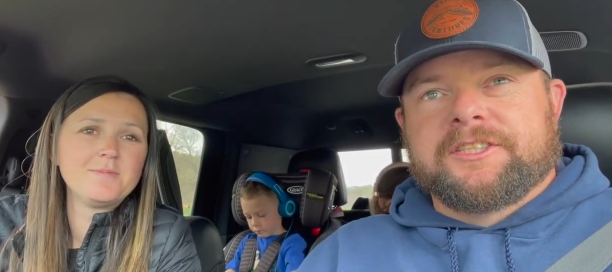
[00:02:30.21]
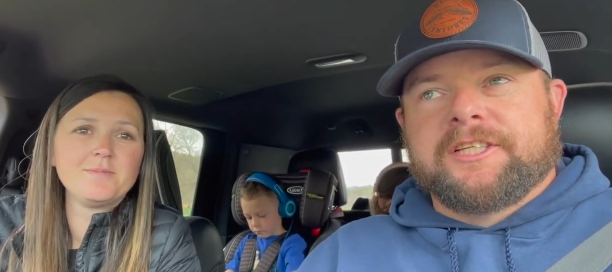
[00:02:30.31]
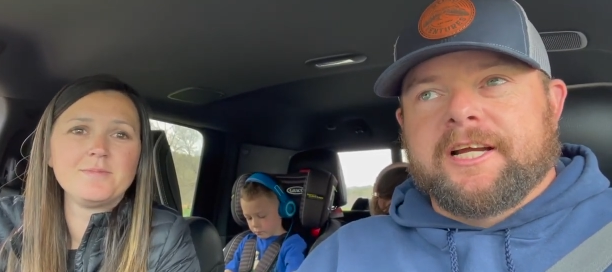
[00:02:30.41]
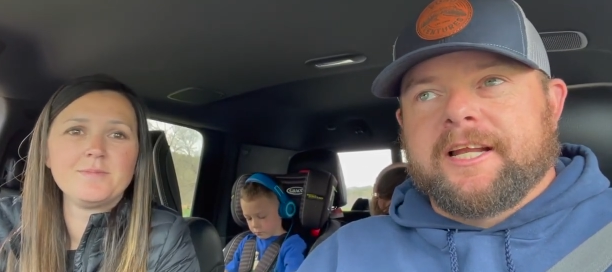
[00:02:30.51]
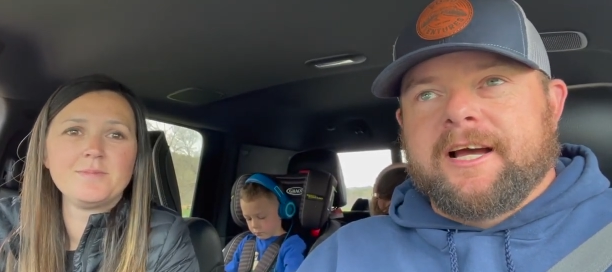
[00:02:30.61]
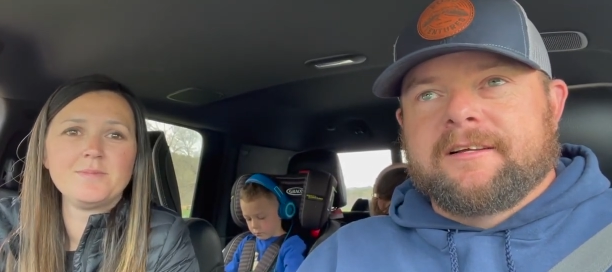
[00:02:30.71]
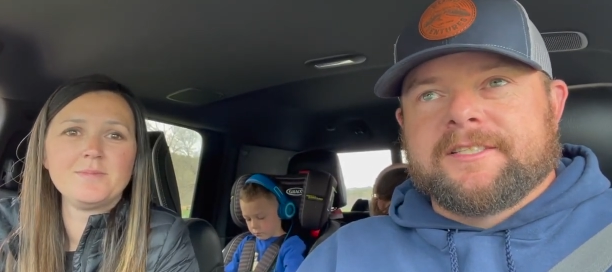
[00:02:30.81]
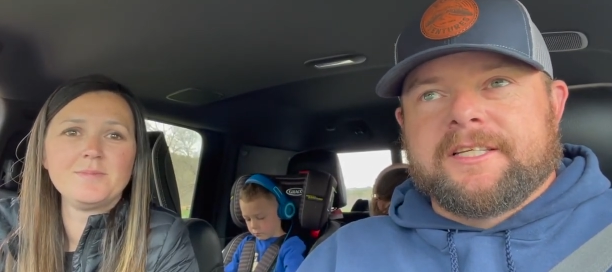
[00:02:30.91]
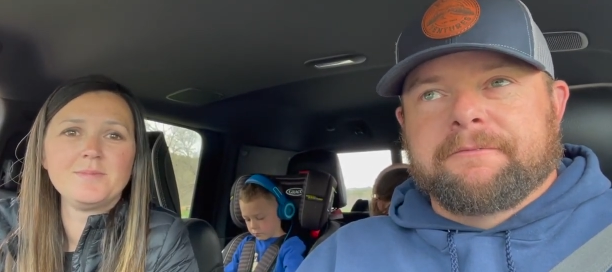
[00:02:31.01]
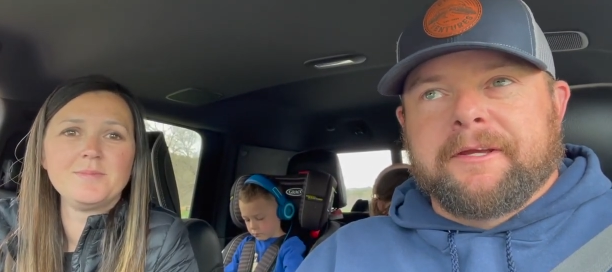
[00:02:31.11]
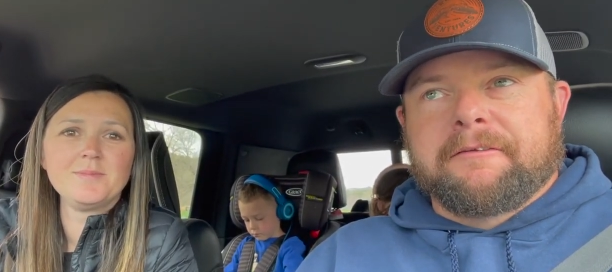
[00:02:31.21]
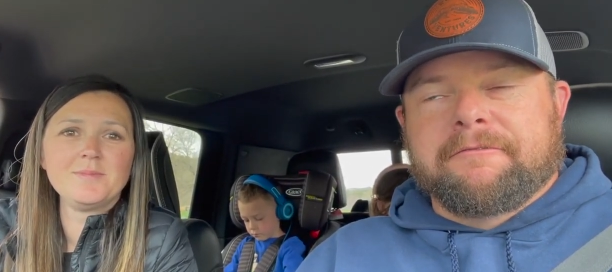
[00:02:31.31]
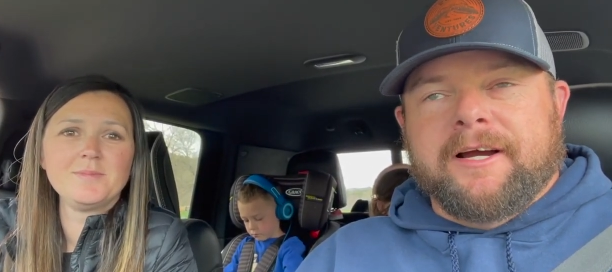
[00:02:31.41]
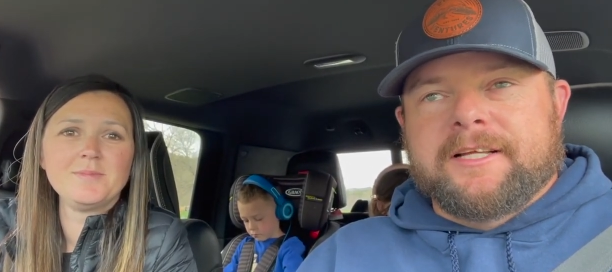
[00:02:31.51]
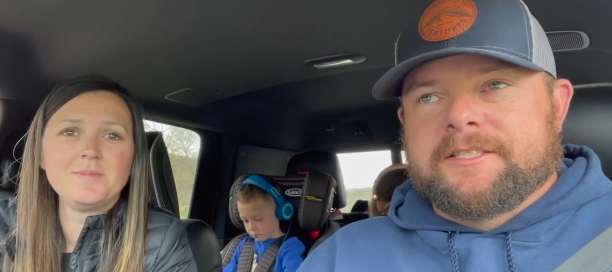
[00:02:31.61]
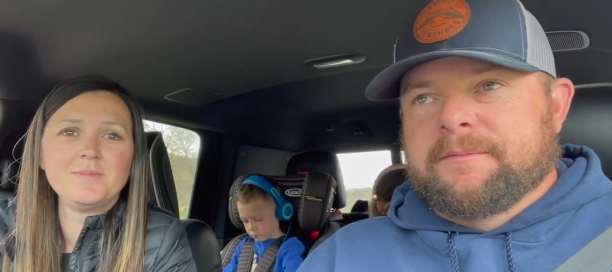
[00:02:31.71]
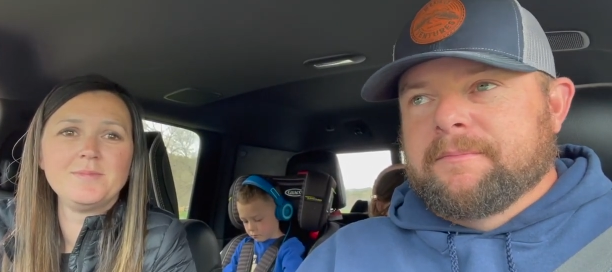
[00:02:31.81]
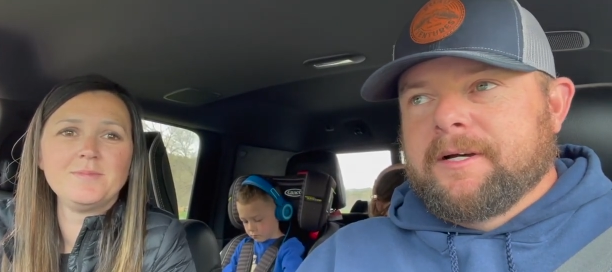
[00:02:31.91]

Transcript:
Speaker 1: check it out and see if we can find some